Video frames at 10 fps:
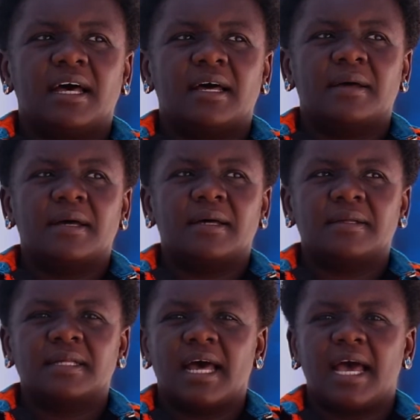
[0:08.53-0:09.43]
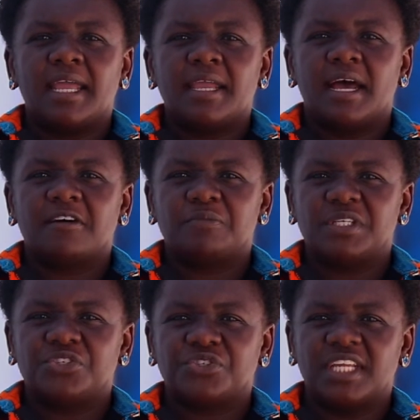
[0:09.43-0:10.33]
I have
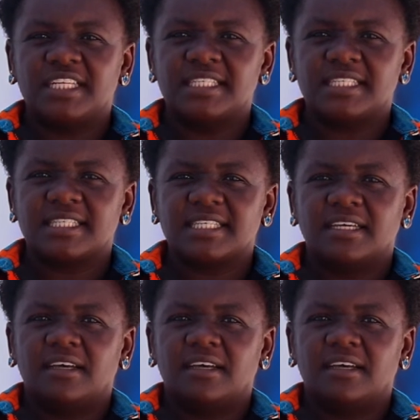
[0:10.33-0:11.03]
been trained.